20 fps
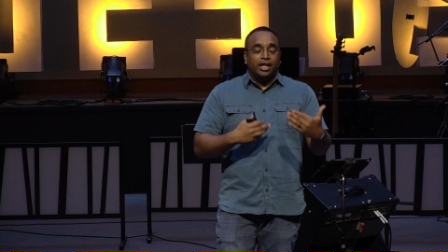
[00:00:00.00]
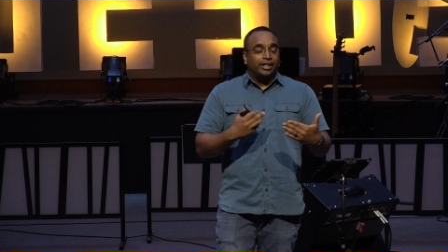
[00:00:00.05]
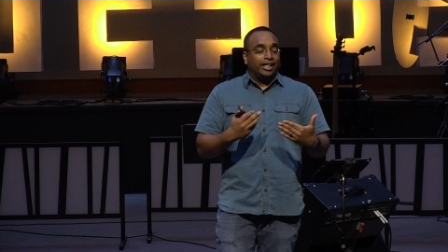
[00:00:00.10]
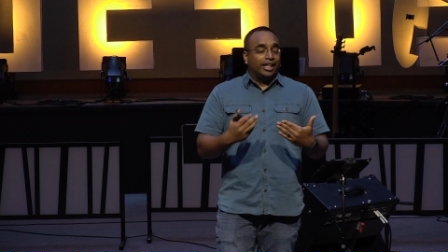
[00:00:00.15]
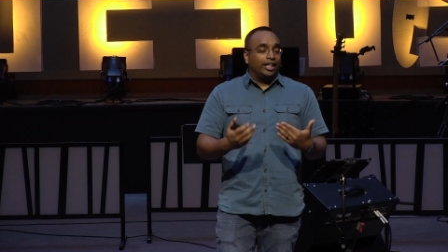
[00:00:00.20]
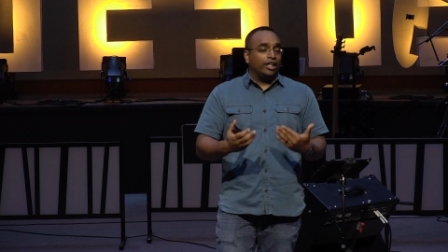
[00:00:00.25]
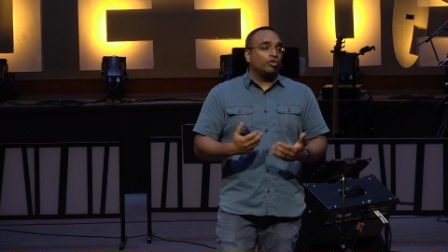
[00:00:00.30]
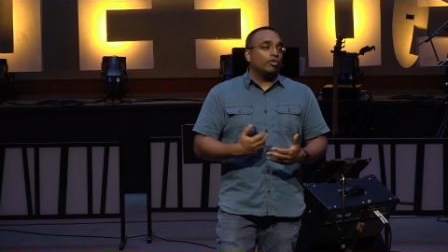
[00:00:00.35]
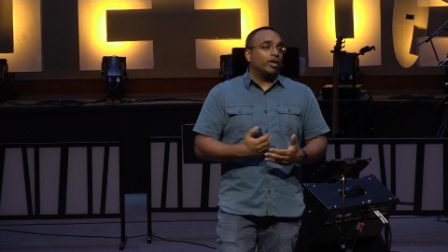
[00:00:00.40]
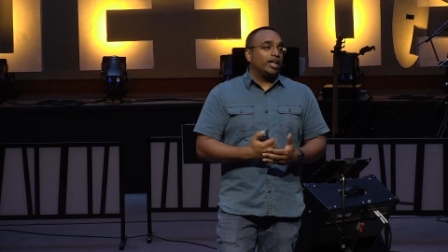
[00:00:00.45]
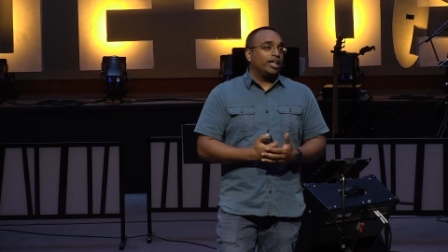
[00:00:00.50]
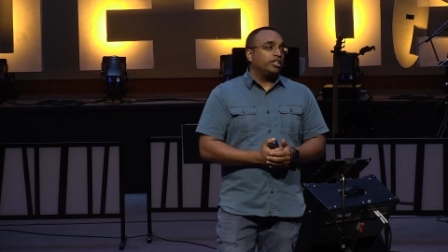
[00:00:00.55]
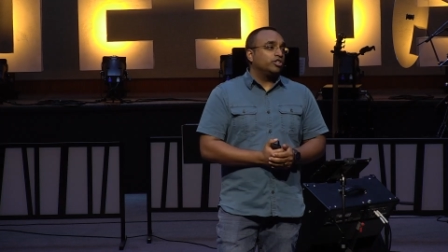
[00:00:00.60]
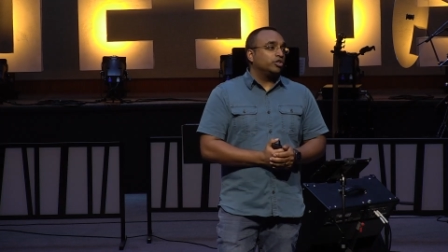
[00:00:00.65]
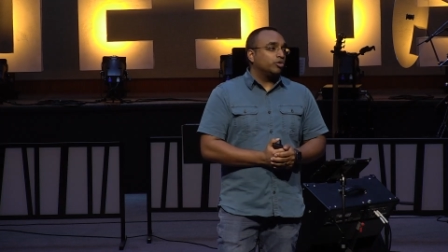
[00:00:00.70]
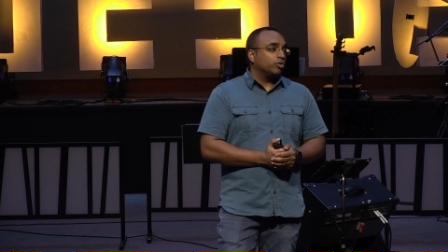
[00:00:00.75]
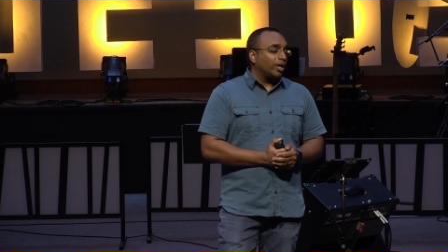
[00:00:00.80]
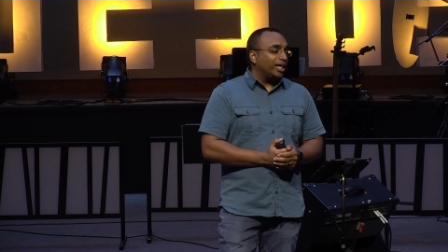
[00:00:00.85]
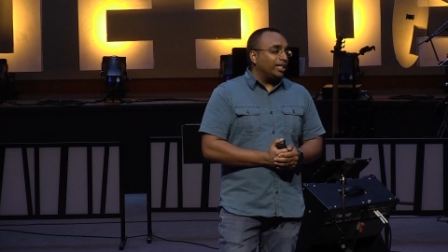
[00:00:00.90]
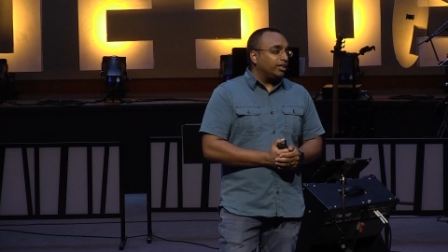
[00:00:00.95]
getting ready
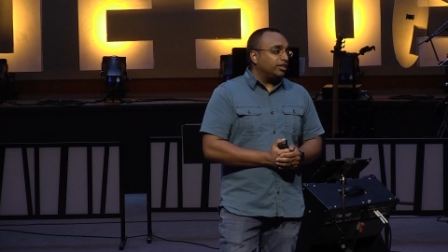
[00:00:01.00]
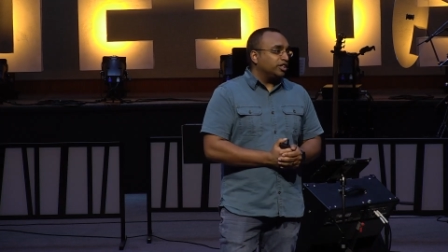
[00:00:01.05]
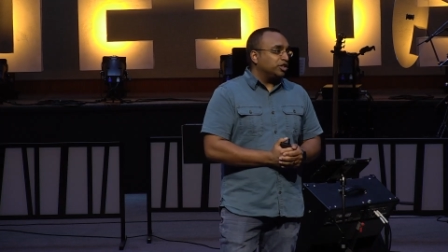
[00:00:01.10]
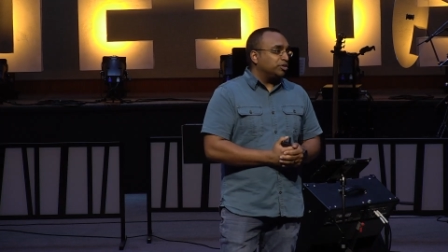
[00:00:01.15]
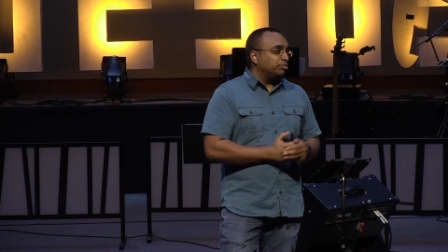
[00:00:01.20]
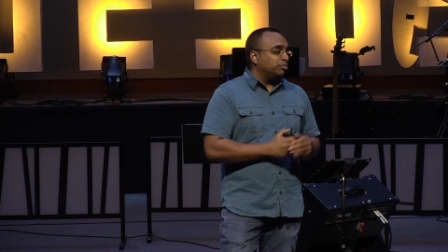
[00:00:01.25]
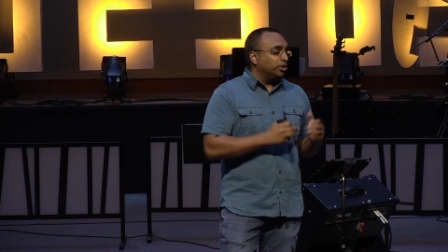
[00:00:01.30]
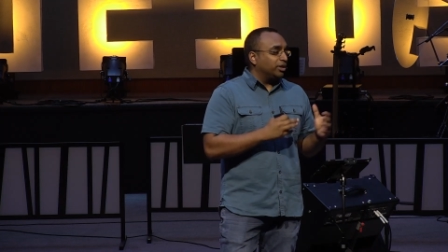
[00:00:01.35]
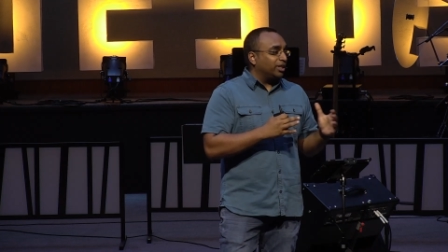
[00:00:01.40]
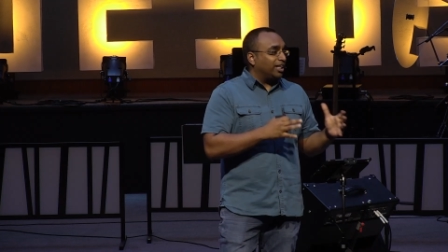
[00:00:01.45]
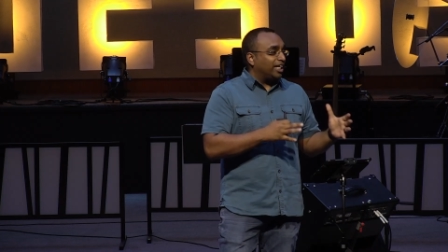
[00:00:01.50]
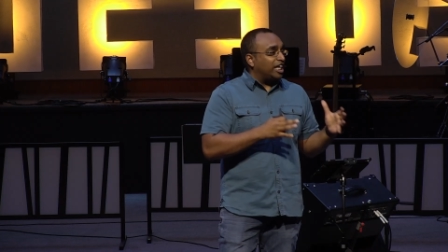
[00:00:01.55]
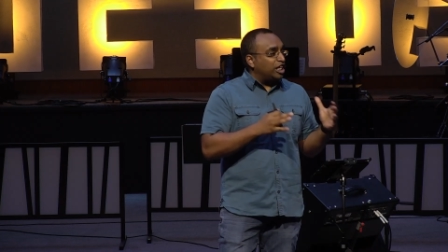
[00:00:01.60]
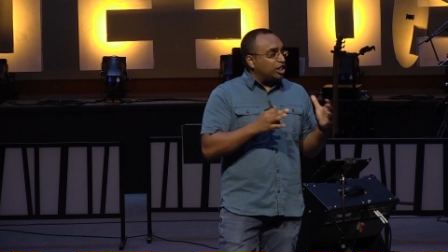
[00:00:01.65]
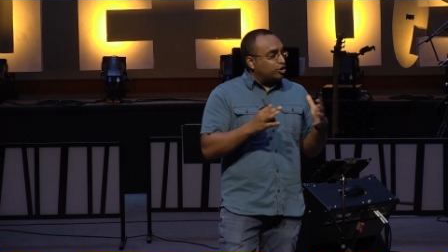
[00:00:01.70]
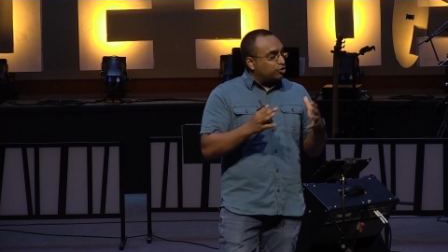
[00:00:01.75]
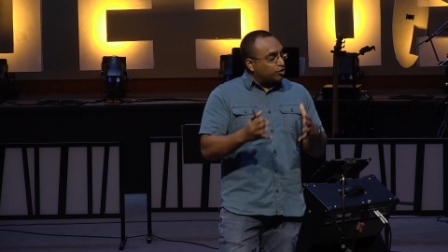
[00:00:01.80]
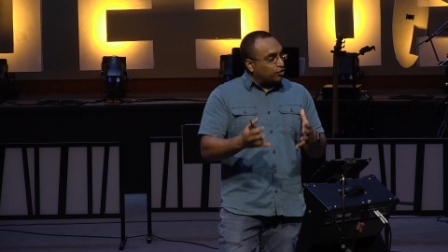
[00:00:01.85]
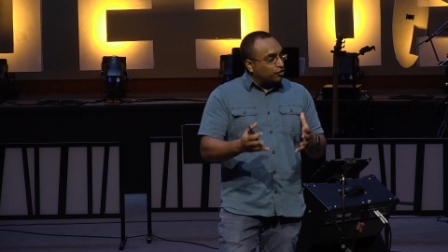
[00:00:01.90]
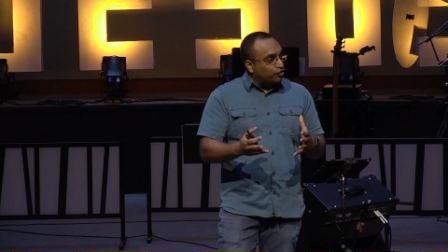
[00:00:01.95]
to write this book,
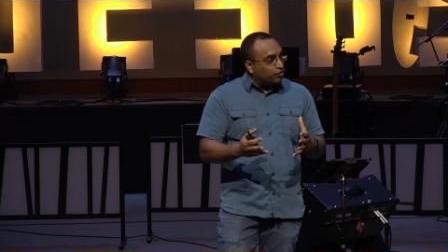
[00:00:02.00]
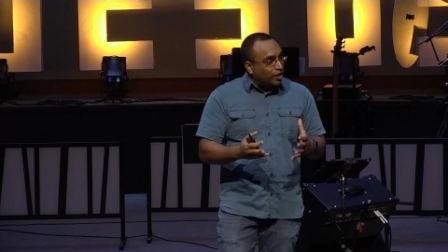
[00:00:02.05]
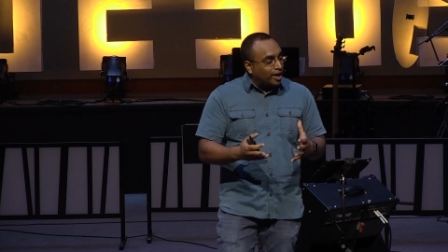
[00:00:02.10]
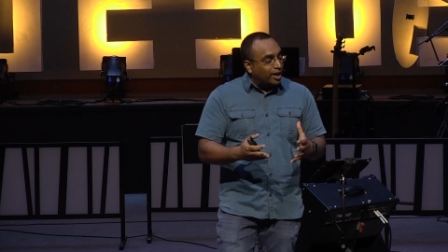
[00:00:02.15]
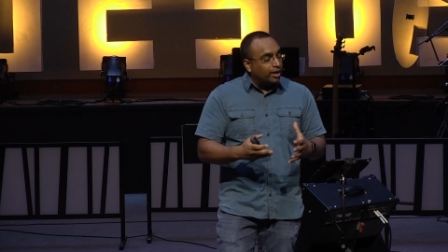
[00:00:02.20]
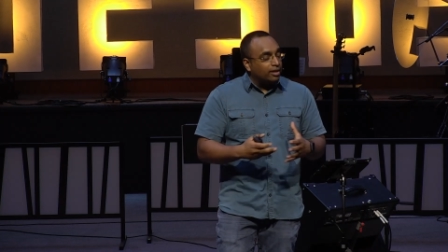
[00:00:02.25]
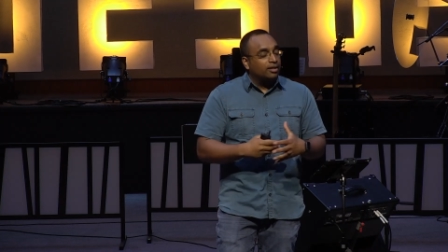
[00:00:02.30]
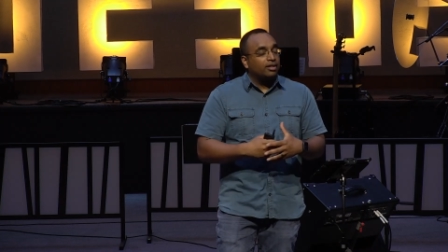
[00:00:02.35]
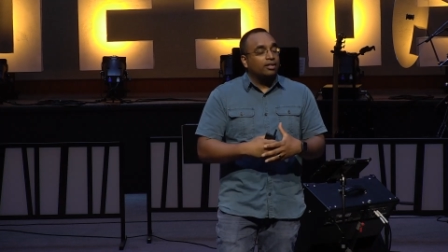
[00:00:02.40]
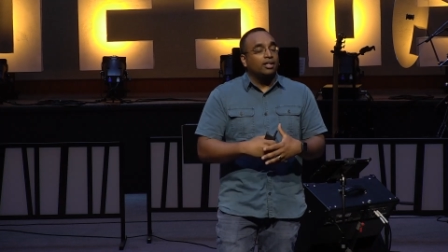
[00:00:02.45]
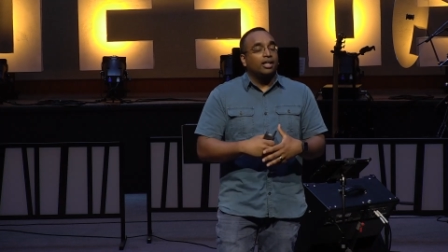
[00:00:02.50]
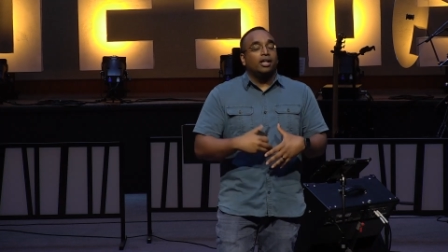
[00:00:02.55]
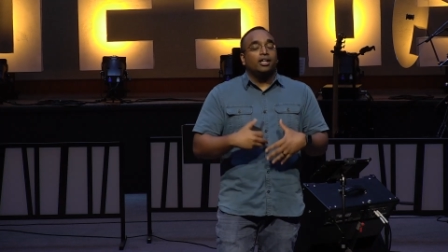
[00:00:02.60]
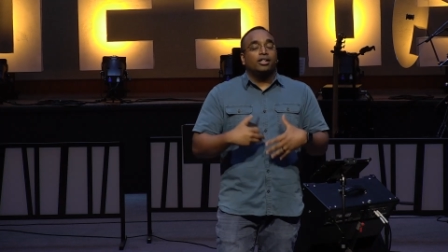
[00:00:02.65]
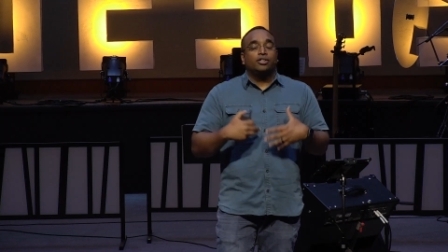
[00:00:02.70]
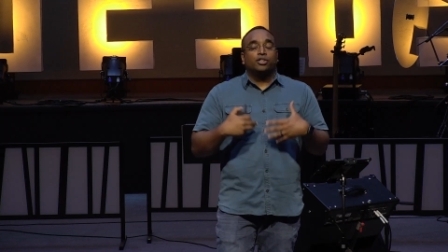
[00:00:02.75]
Case for Faith,